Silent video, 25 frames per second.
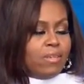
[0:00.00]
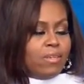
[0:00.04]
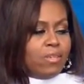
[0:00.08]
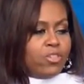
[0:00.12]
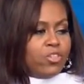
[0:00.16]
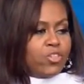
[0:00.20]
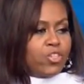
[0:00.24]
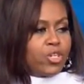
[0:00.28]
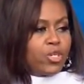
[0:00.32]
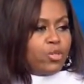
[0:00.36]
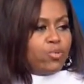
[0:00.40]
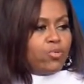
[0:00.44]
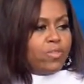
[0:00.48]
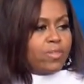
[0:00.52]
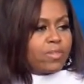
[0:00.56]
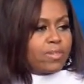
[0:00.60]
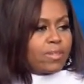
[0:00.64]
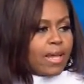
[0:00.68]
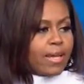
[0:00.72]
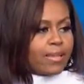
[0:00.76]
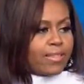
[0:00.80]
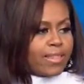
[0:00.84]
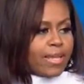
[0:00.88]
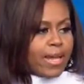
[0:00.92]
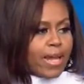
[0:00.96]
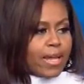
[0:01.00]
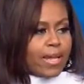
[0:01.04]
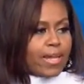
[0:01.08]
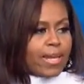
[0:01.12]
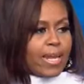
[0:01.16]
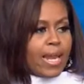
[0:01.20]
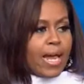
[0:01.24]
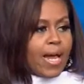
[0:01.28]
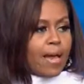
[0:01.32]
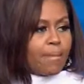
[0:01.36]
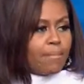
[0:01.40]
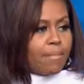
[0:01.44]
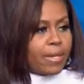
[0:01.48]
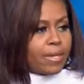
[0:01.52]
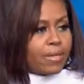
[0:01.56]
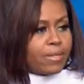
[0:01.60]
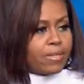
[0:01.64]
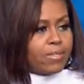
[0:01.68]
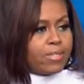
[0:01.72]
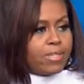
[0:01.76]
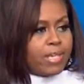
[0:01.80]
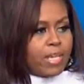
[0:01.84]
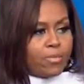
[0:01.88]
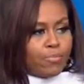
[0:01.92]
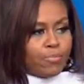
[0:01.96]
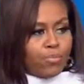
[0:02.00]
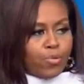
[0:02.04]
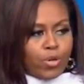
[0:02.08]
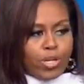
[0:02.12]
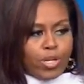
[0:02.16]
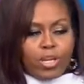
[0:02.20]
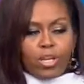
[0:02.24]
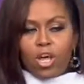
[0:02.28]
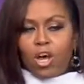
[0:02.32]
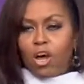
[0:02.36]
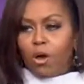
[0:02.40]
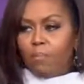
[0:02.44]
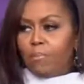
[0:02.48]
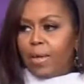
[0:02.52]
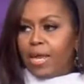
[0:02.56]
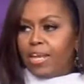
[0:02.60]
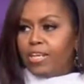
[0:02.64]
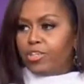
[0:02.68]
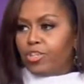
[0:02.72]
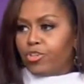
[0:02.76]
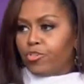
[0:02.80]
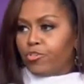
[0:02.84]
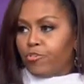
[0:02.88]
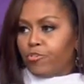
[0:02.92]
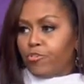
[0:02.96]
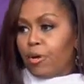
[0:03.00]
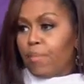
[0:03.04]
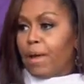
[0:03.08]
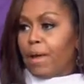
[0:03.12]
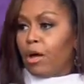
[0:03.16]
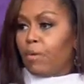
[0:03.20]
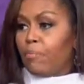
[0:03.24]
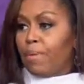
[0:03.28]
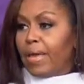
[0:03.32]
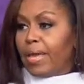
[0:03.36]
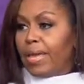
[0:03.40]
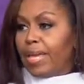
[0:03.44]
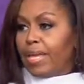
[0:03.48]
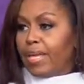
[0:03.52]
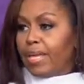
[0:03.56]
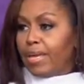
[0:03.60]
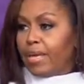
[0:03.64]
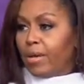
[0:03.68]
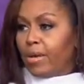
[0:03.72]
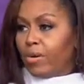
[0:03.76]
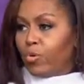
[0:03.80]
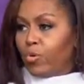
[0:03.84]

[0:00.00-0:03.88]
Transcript: Students like the economics and pre-law major from Albania,